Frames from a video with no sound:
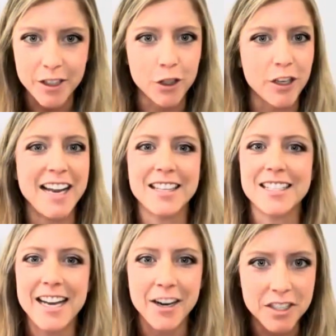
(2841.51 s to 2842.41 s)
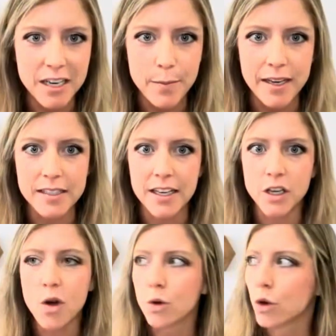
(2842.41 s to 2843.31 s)
They're looking at the scarcity mindset.
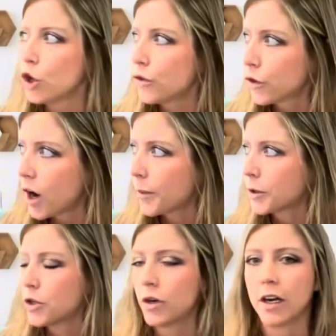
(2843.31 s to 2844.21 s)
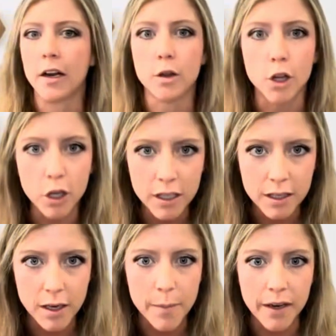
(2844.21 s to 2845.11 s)
No, look for opportunity, look at
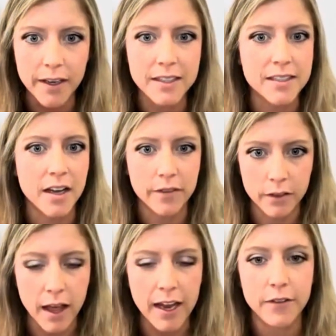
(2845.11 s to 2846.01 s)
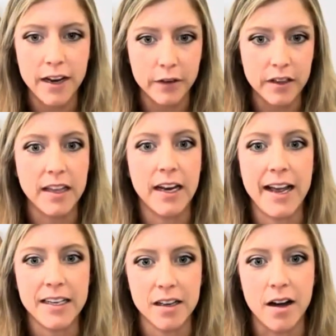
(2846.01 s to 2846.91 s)
the abundance of life and everything that it
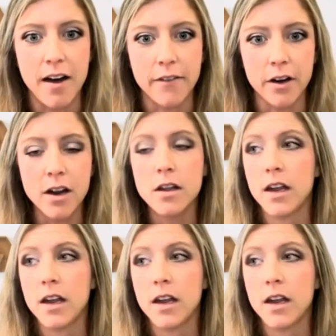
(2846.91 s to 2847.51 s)
has to offer,